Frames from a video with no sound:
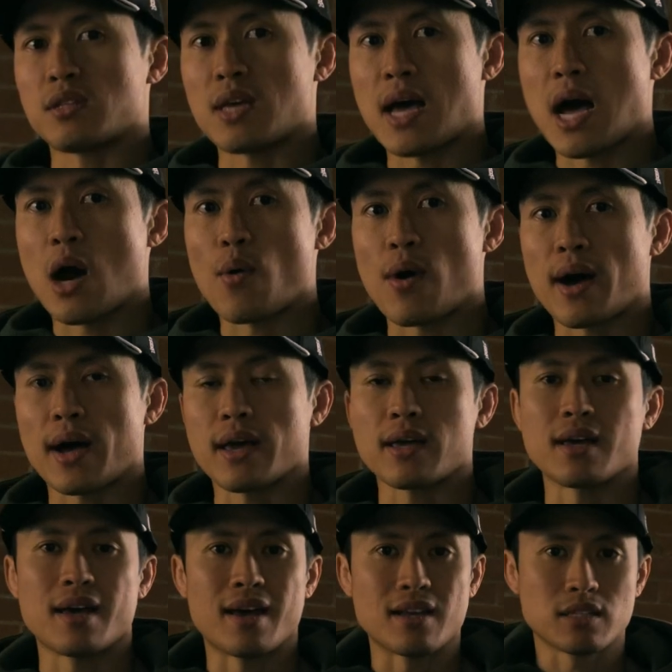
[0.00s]
how I
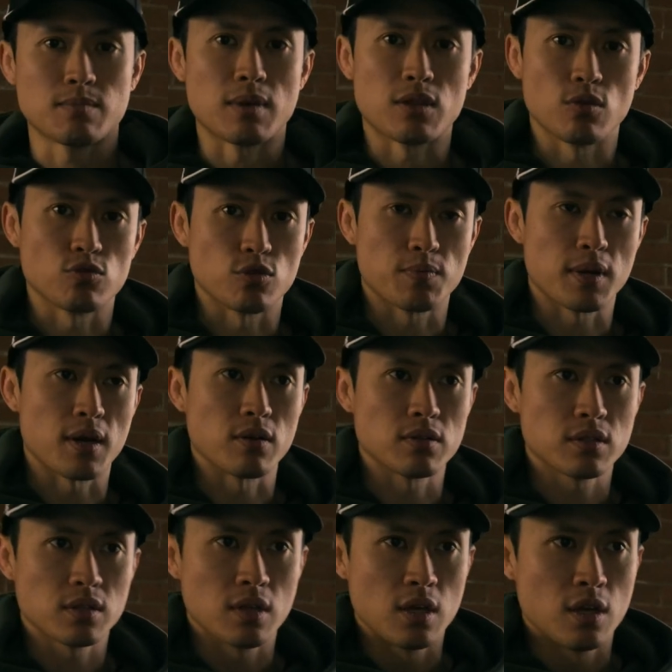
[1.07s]
estimate those
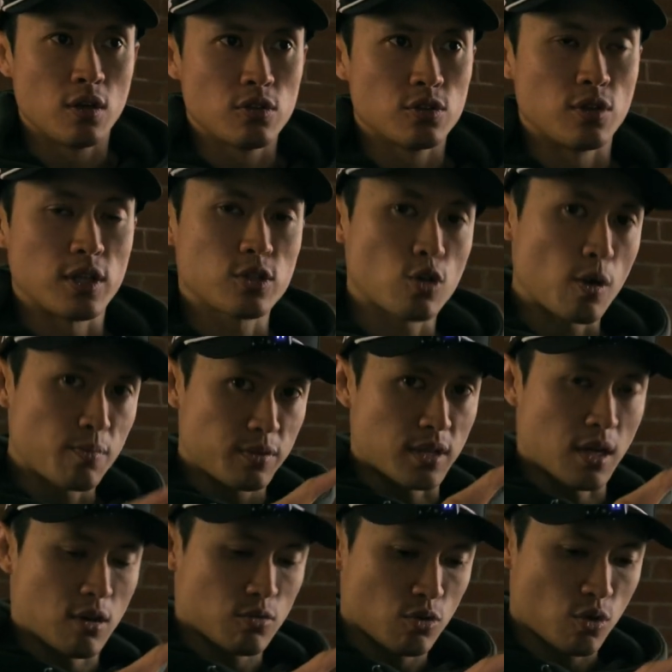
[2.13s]
repairs. So let's go
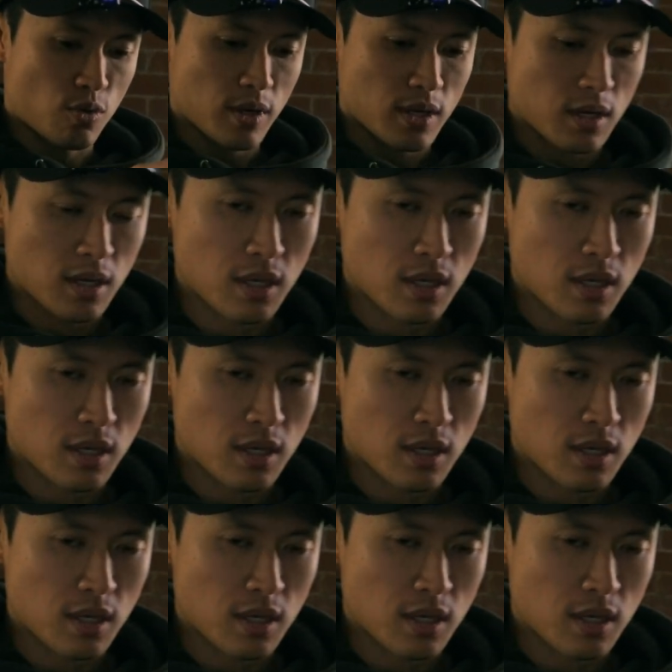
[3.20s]
upstairs real quick.